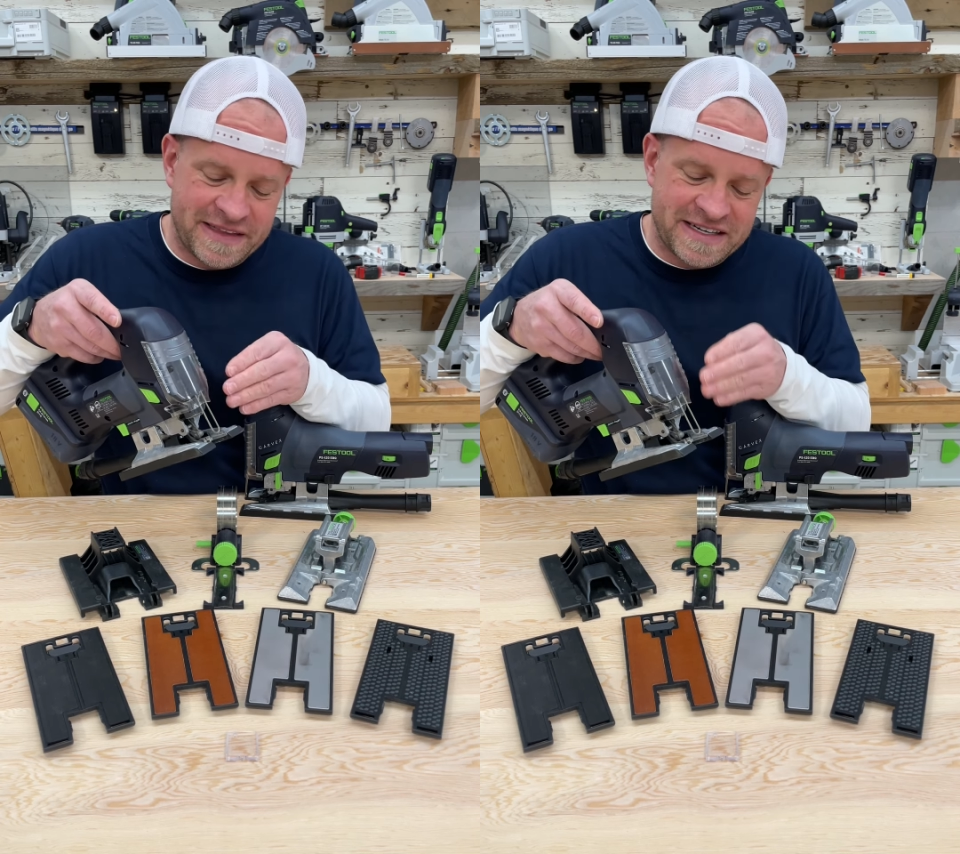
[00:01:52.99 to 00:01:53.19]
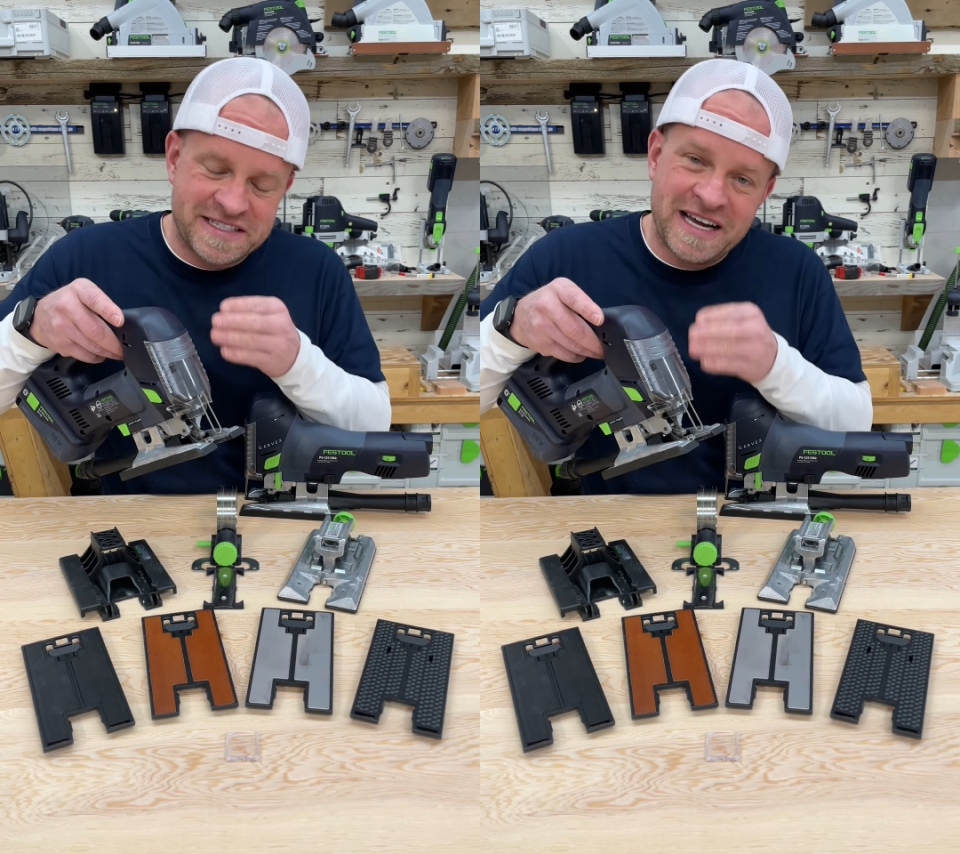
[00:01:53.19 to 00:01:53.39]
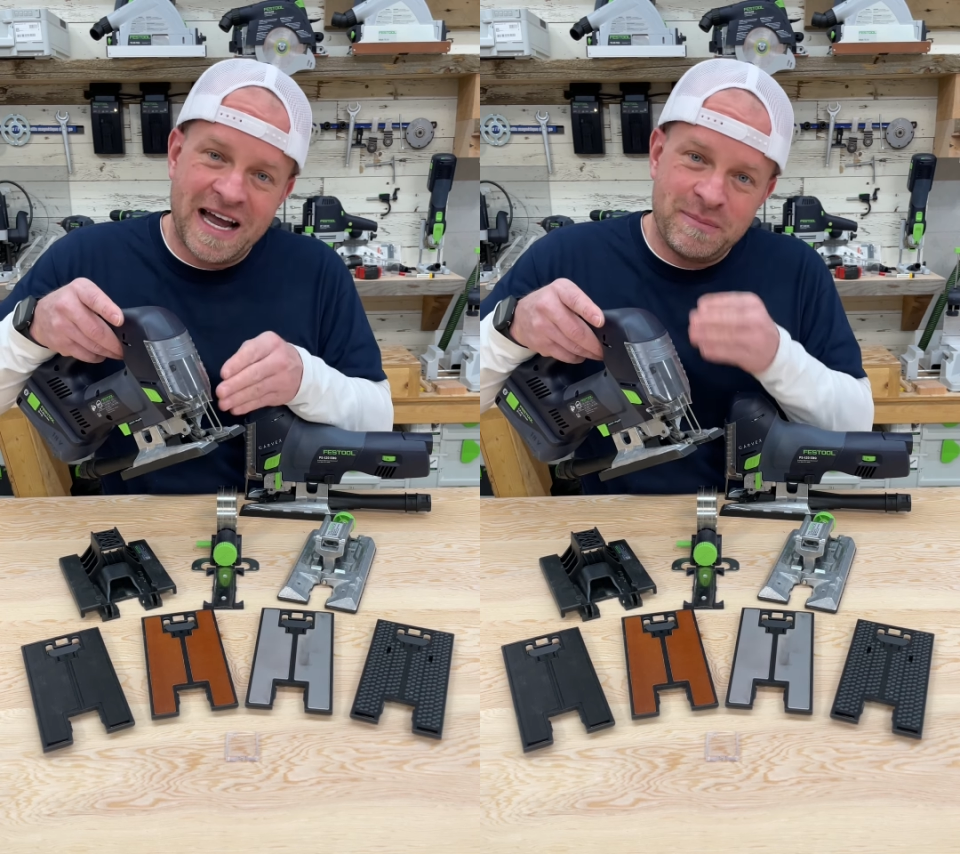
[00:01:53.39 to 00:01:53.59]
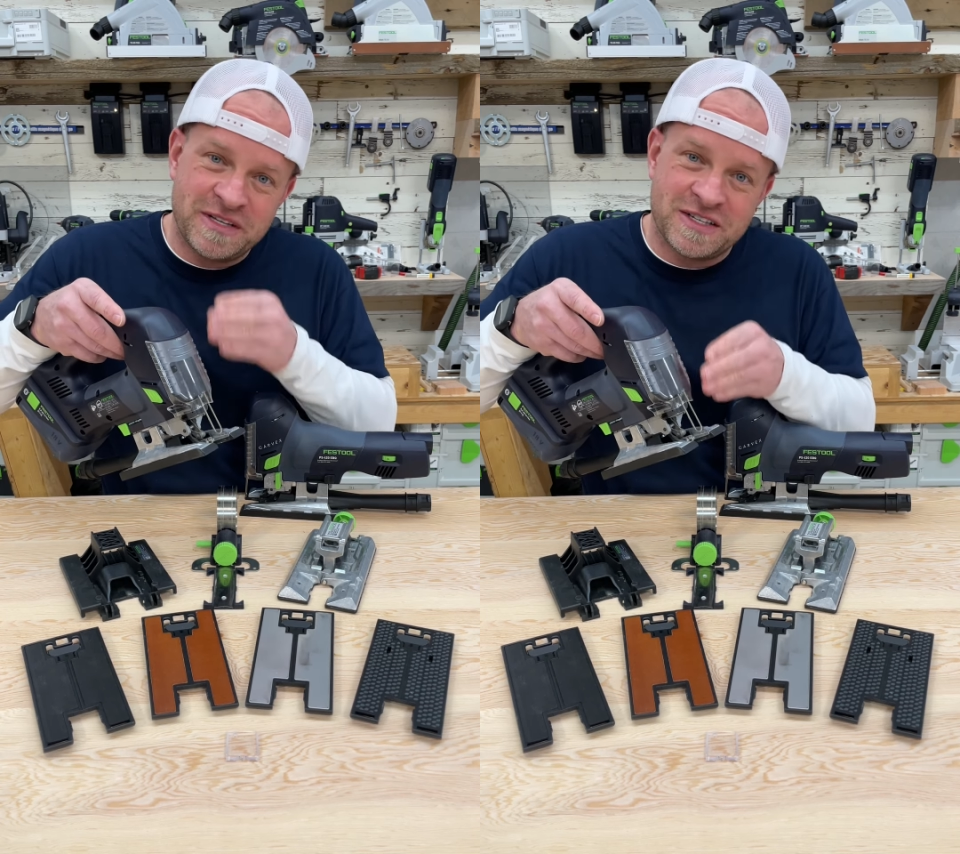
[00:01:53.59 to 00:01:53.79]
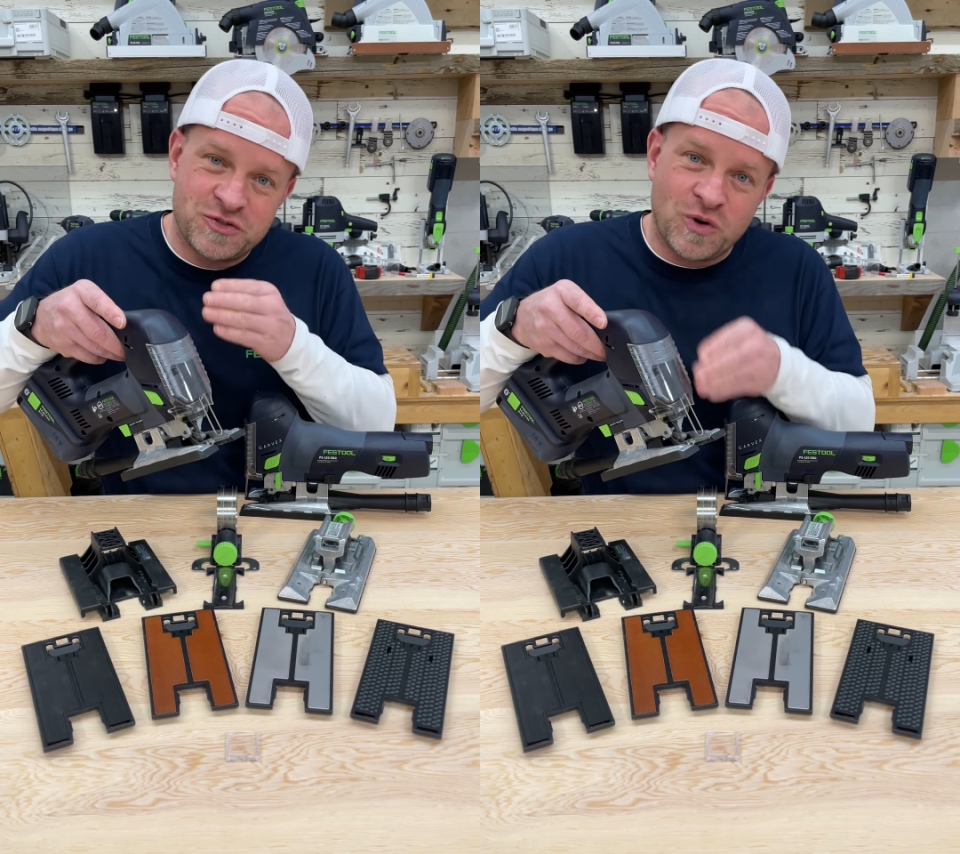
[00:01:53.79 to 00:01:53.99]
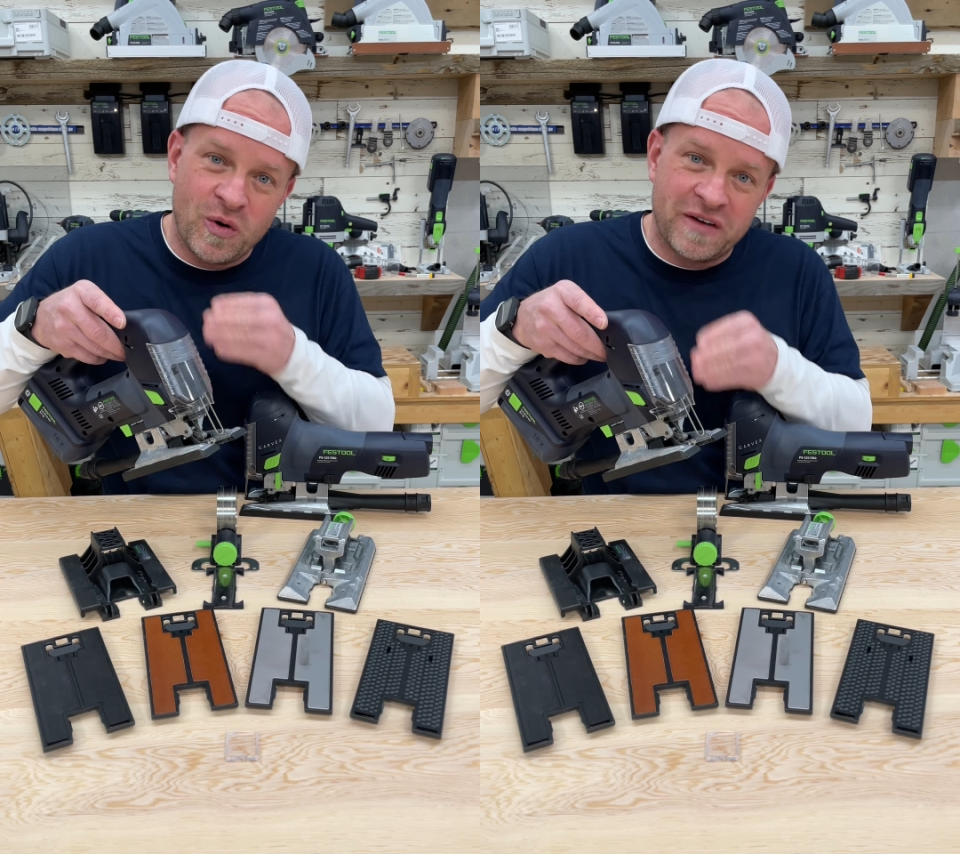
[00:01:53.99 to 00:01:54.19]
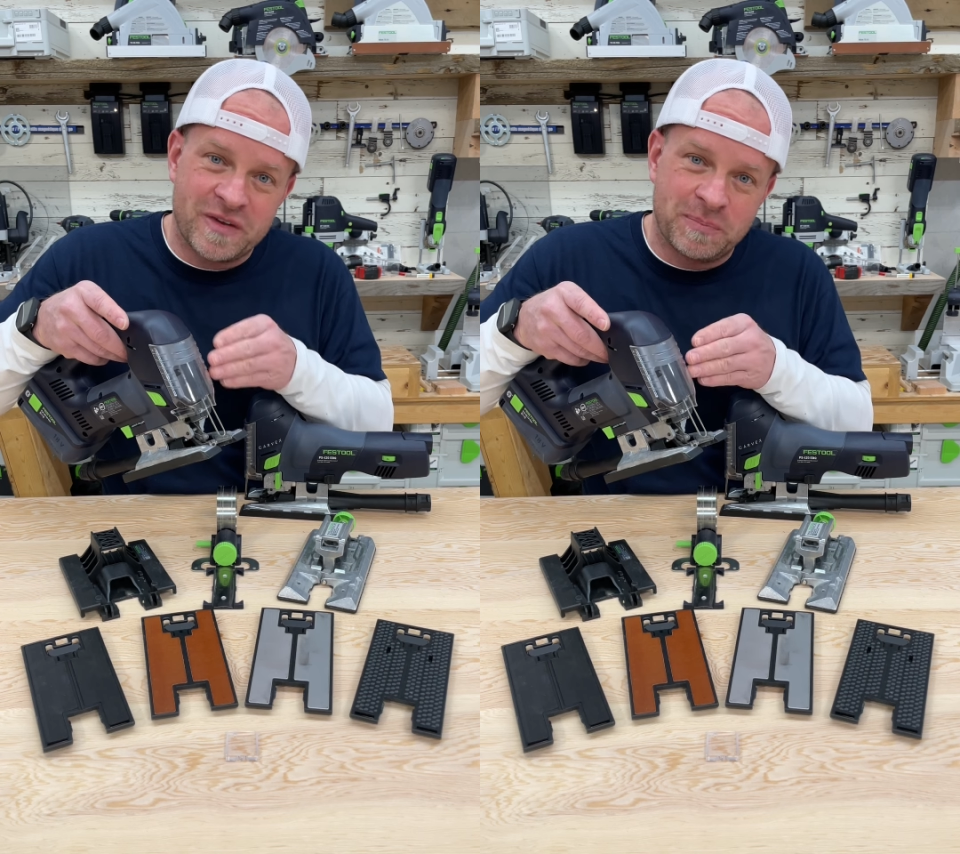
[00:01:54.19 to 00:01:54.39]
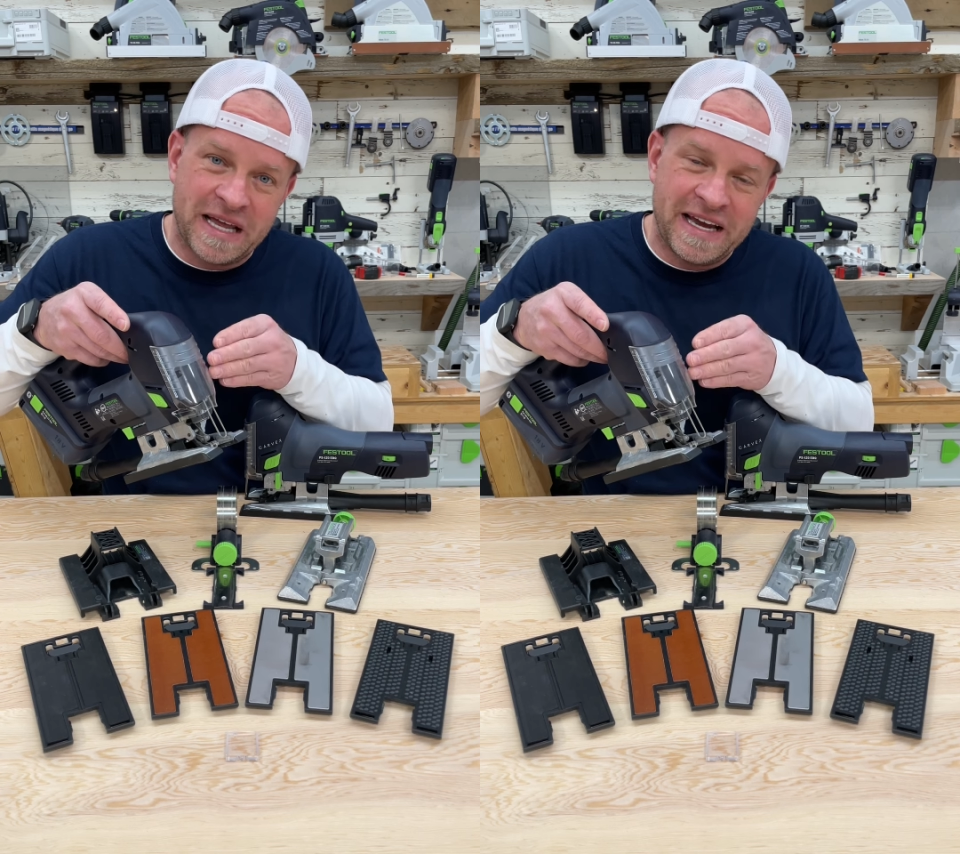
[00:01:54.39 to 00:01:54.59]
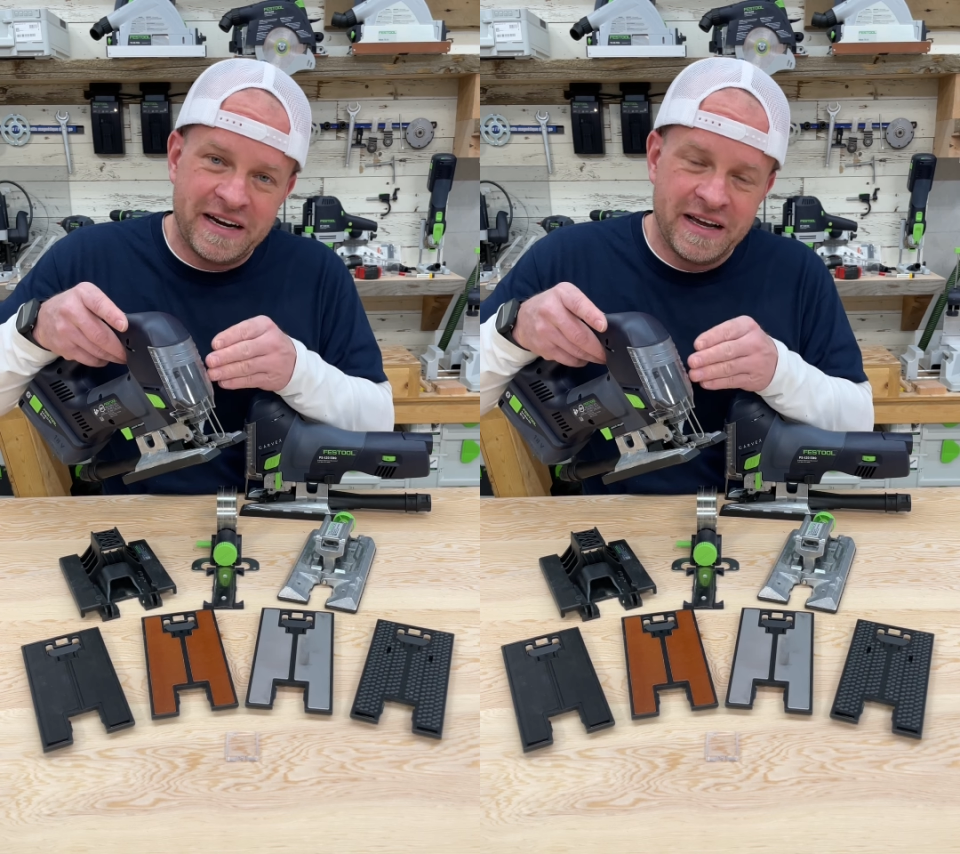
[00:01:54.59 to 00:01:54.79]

is timed to the stroke of the blade,